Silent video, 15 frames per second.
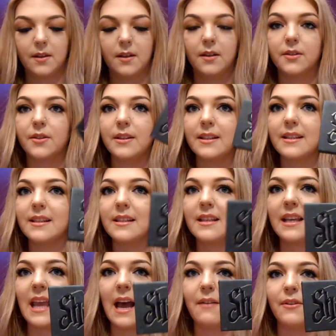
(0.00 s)
So this is
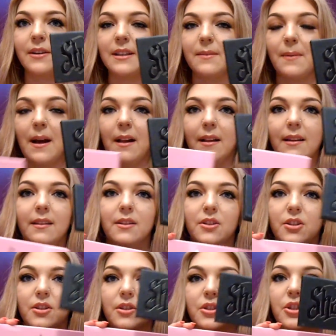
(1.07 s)
the Kat Von D palette, and
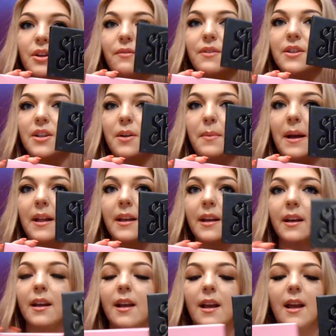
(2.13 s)
this is the Jeffree Star
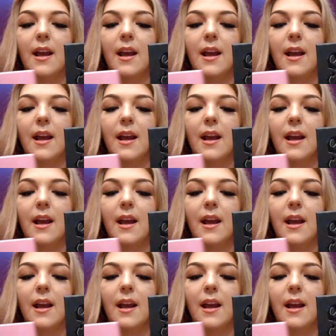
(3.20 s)
palette.